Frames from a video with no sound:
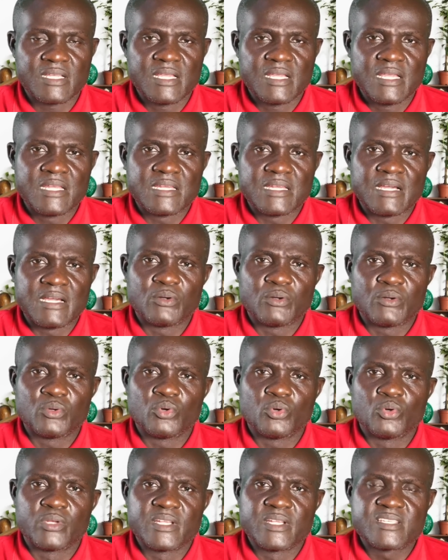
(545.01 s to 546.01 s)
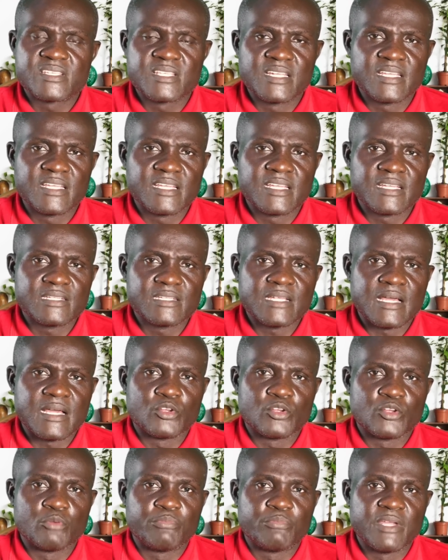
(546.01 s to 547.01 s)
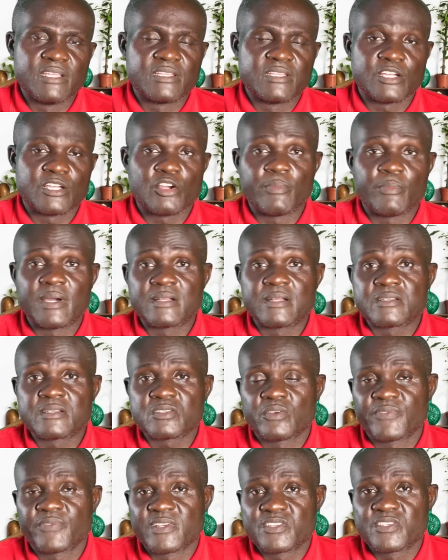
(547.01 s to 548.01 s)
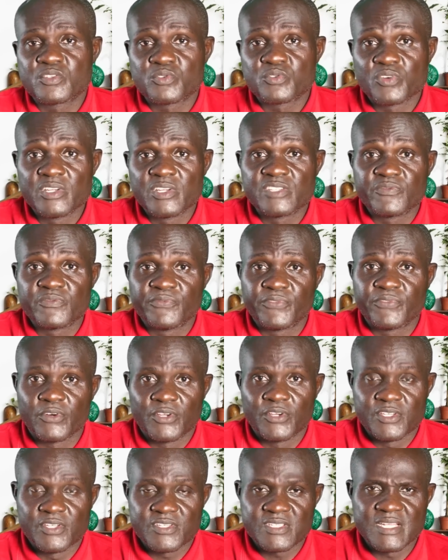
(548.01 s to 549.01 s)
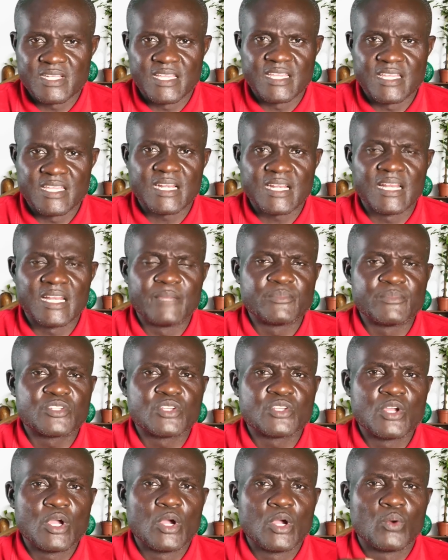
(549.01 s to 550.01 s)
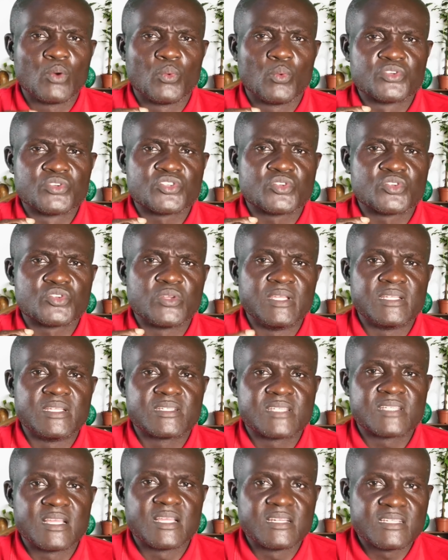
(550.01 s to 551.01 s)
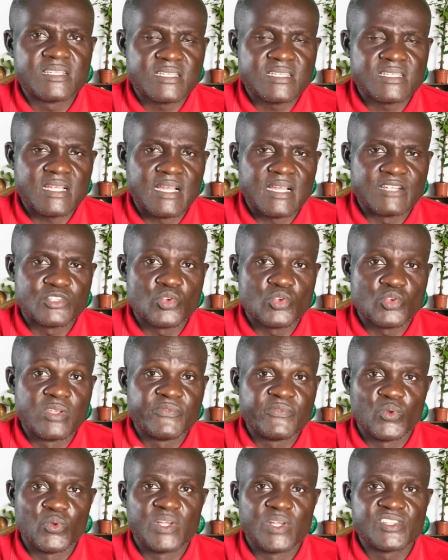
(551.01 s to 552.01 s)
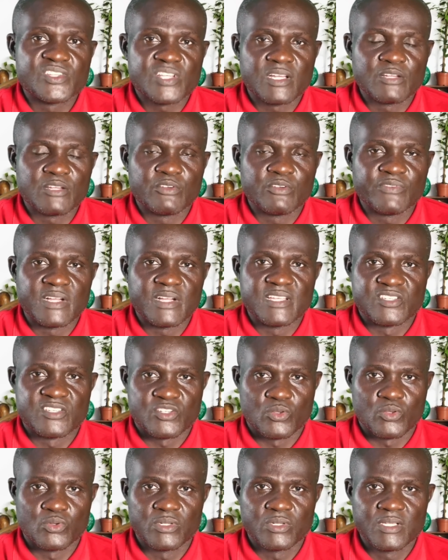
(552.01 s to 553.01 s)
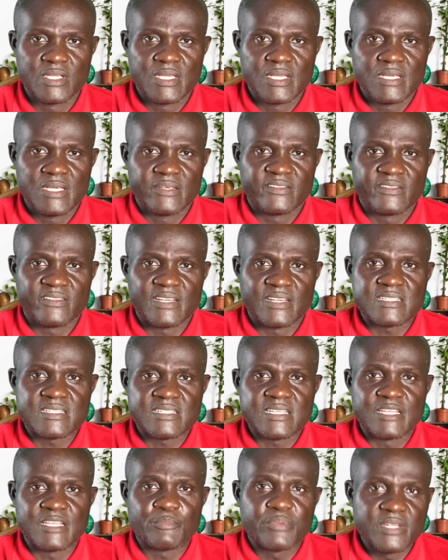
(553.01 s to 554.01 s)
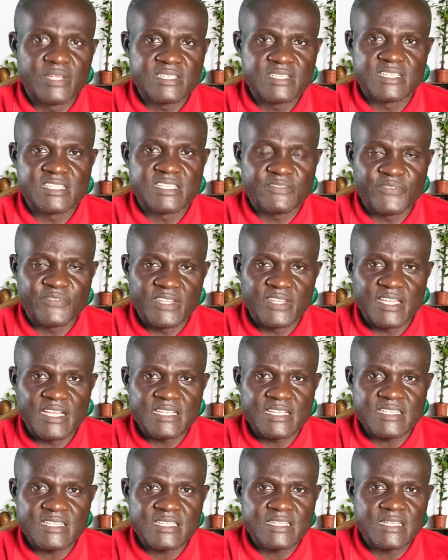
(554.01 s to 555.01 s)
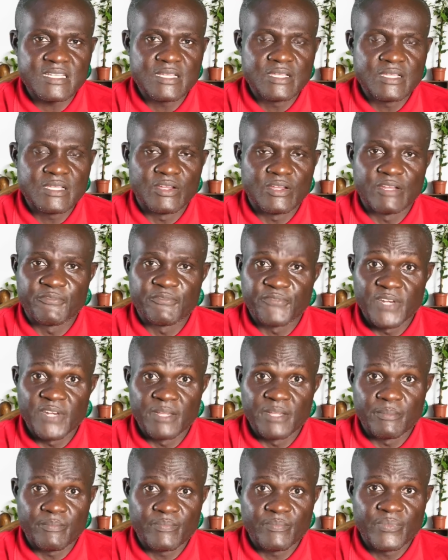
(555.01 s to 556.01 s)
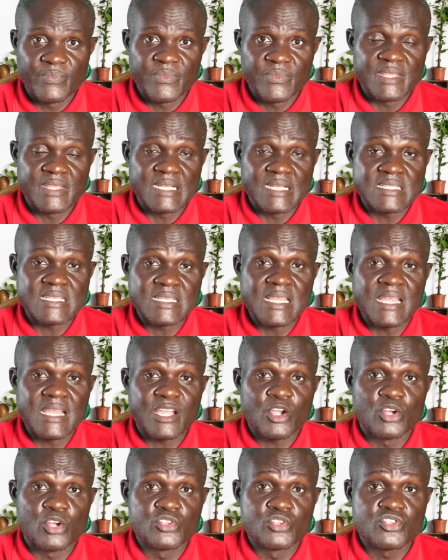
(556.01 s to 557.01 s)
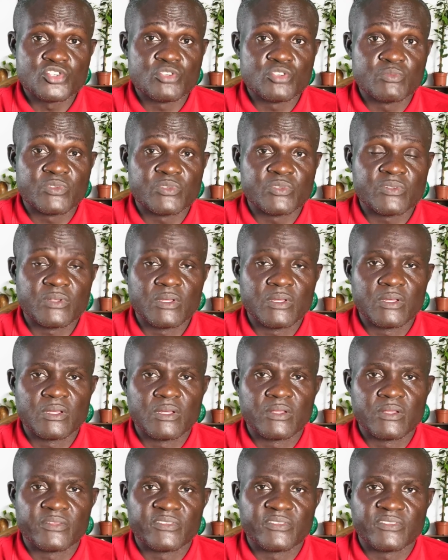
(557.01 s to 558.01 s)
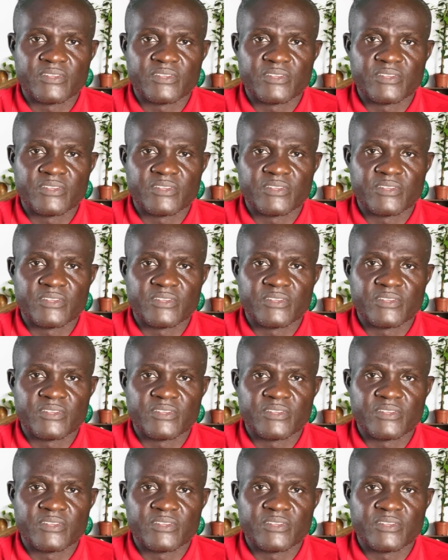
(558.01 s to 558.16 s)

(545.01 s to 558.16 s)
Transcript: Now, listening and obeying the commands of a strange voice that he claimed was so intense and so influential over his soul that he placed his fingers on a flame that consumed 3